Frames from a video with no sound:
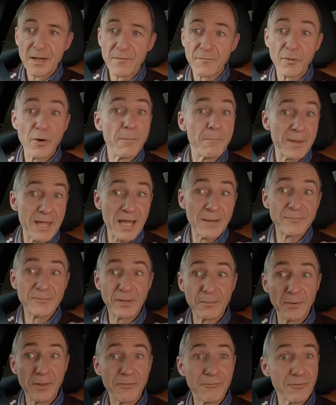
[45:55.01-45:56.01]
For a
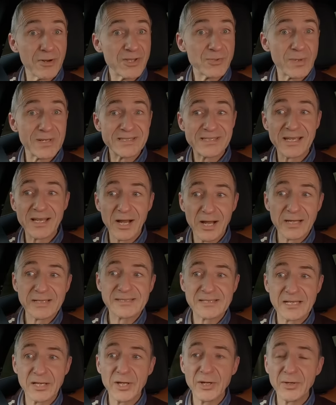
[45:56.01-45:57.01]
BMW 320i
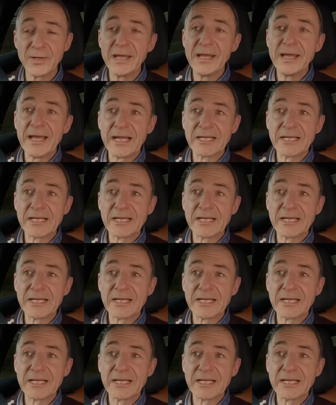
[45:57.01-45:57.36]
saloon,